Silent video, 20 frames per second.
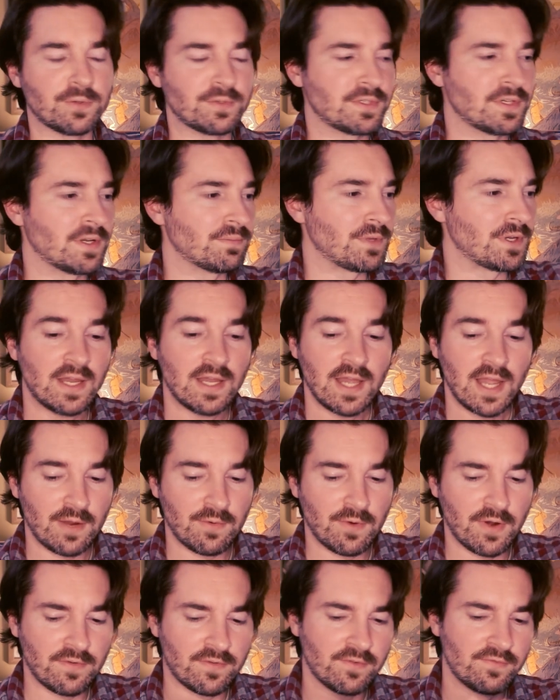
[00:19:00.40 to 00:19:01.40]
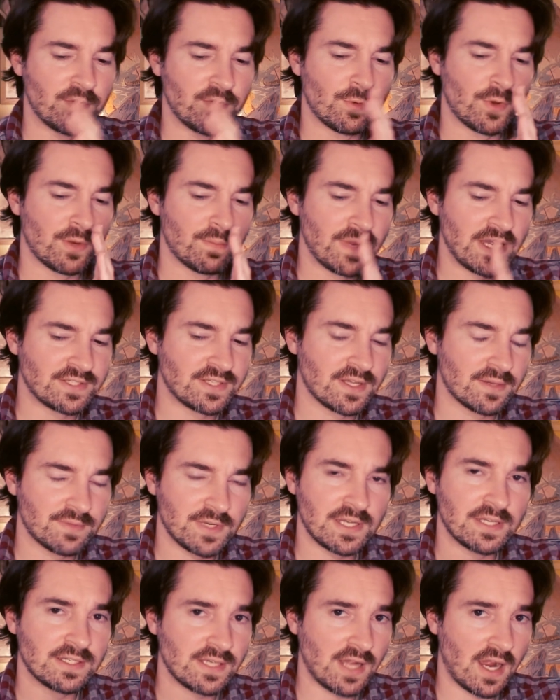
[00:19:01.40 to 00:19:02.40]
something. However, if you want to make something
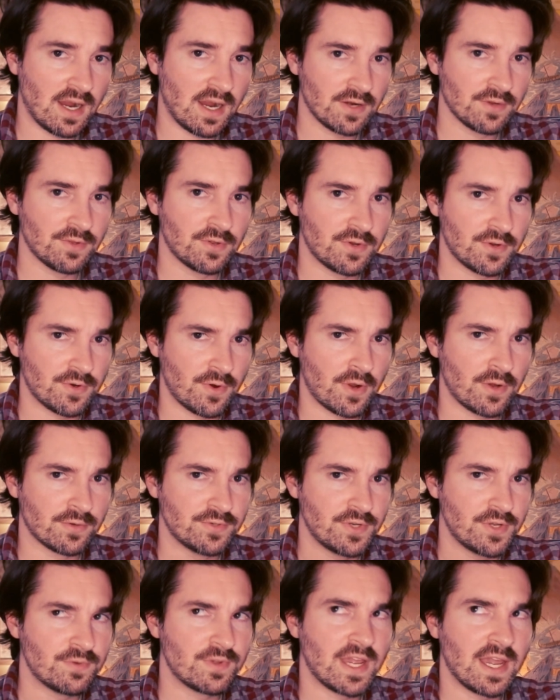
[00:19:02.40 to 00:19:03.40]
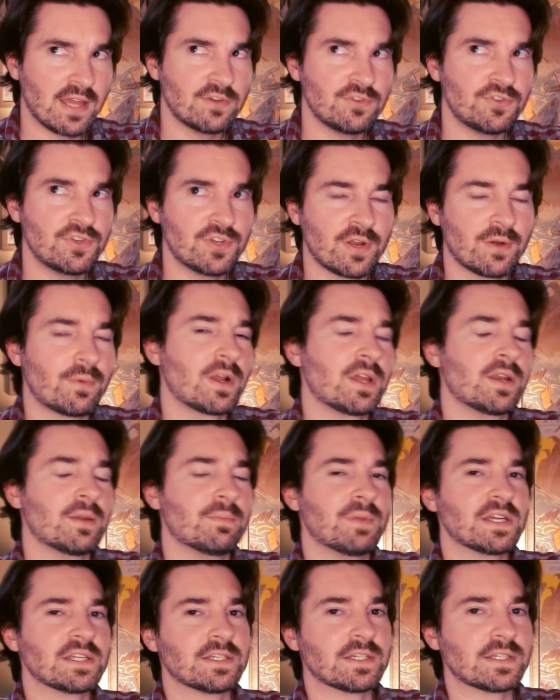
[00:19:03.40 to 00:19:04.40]
entirely your own, you can generate a
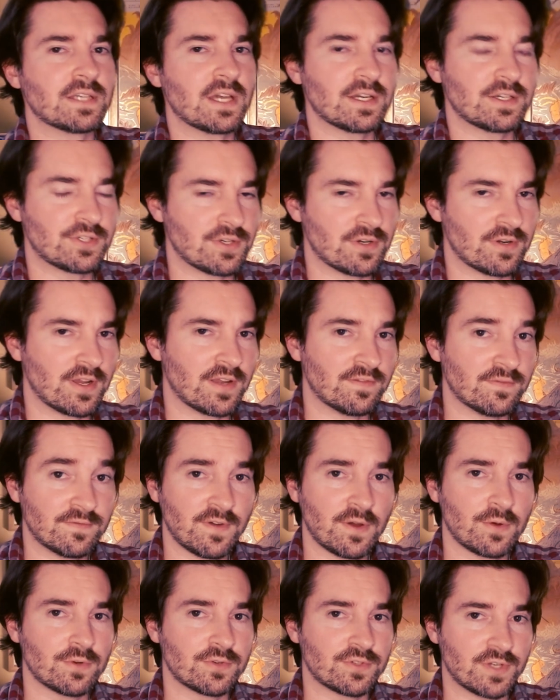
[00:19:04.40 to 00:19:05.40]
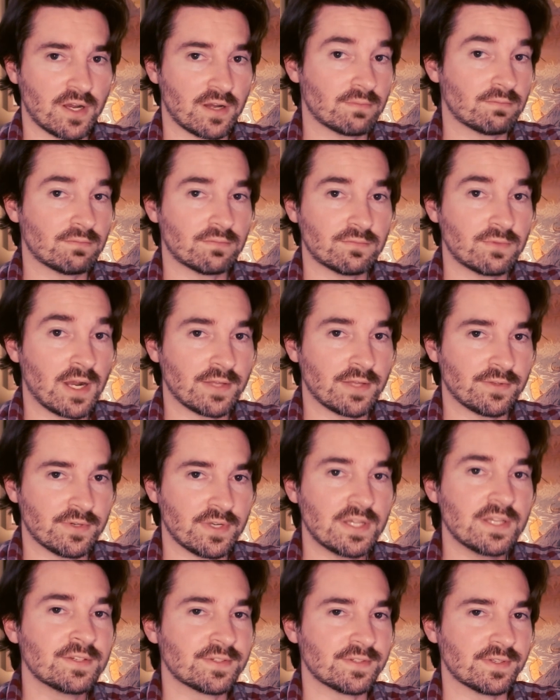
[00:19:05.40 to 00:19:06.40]
basic texture in Photoshop rather
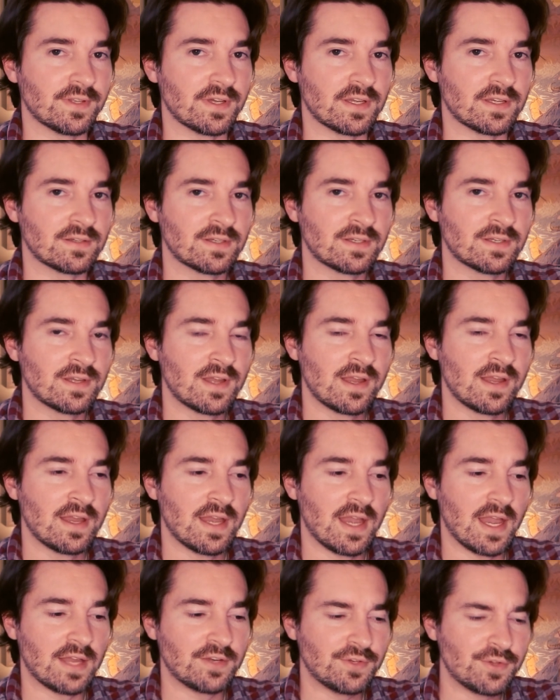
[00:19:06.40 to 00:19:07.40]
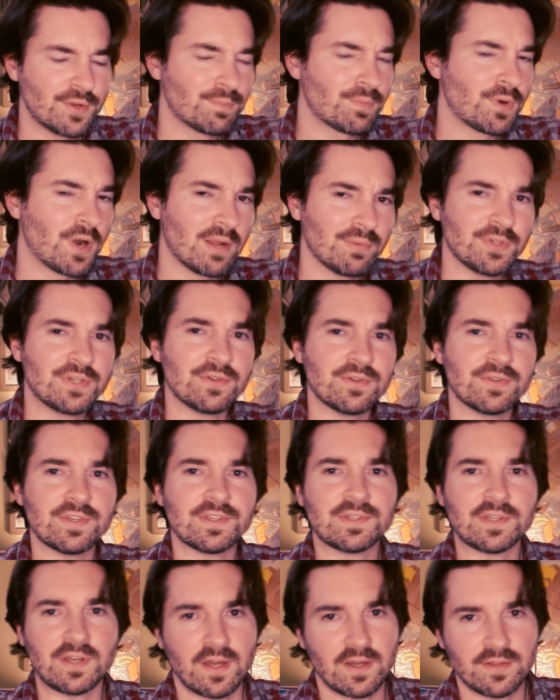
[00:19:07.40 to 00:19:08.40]
easily. And you can probably do this
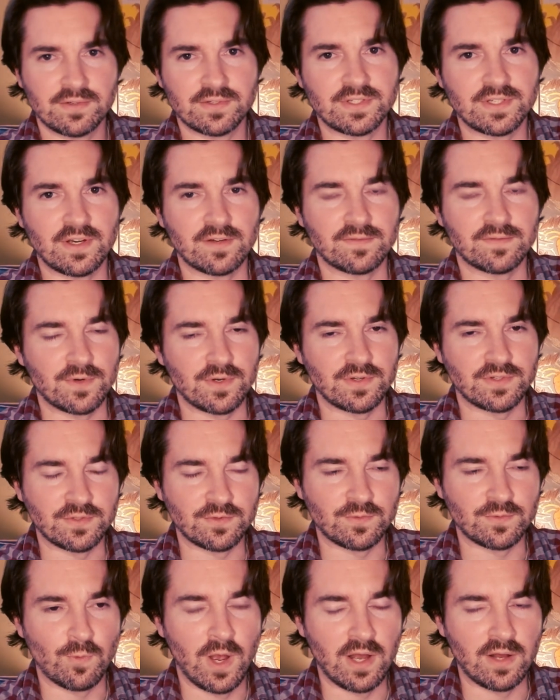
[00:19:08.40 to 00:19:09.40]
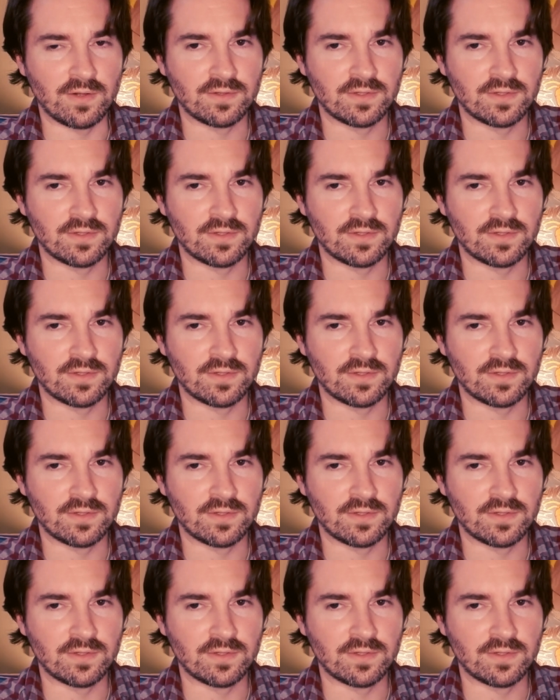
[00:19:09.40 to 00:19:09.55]
in other softwares as well.